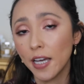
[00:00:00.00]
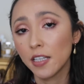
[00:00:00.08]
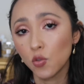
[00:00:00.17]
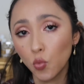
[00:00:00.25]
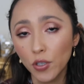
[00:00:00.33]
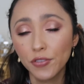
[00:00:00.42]
The
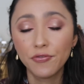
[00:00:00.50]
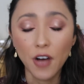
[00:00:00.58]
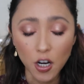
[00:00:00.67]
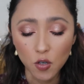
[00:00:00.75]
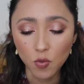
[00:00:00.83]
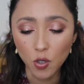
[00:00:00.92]
second one we're
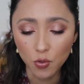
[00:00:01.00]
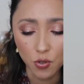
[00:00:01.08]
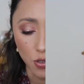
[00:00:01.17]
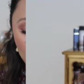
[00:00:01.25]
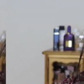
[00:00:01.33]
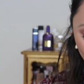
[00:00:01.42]
gonna look
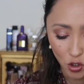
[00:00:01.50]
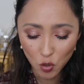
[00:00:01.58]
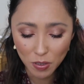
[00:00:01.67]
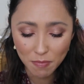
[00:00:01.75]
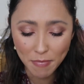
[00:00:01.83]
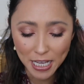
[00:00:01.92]
at is going to
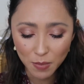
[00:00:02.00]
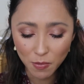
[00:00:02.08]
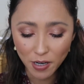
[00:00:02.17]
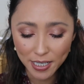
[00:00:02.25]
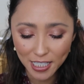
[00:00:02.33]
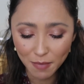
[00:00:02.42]
be
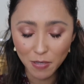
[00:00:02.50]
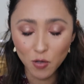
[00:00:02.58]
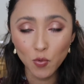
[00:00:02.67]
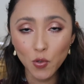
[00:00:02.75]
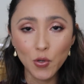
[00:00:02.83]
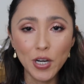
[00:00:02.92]
Mesmerizing
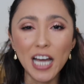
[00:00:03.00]
Maroon.